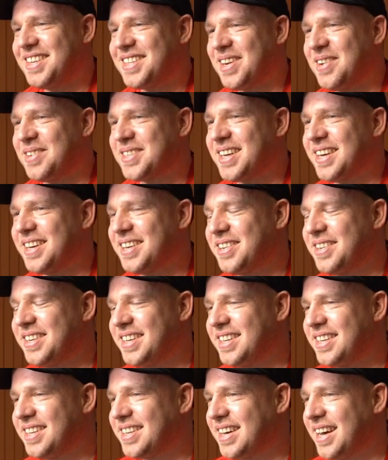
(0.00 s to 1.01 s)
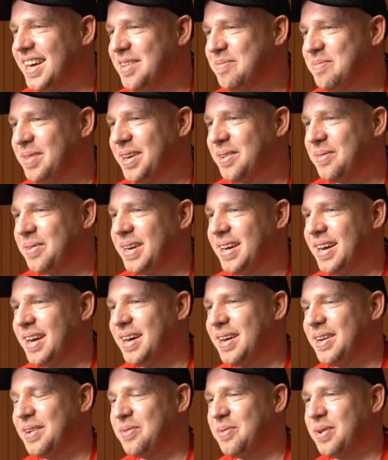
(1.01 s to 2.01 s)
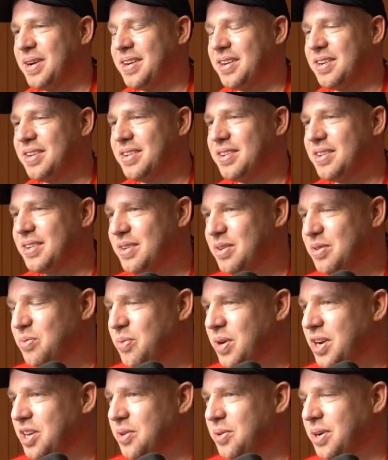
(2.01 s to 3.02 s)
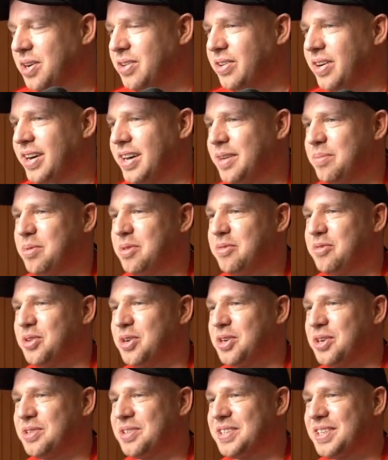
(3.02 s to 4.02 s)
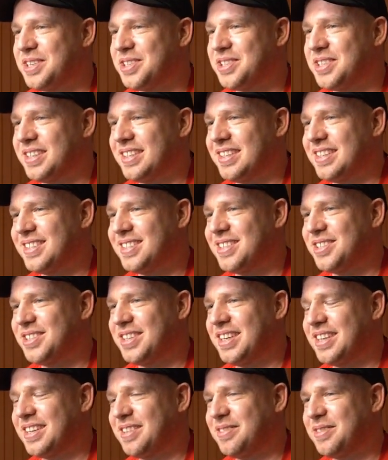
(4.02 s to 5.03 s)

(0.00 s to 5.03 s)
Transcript: sounds like you needed Ellie Mae Wheeler when you were crying before your audition, so she could have...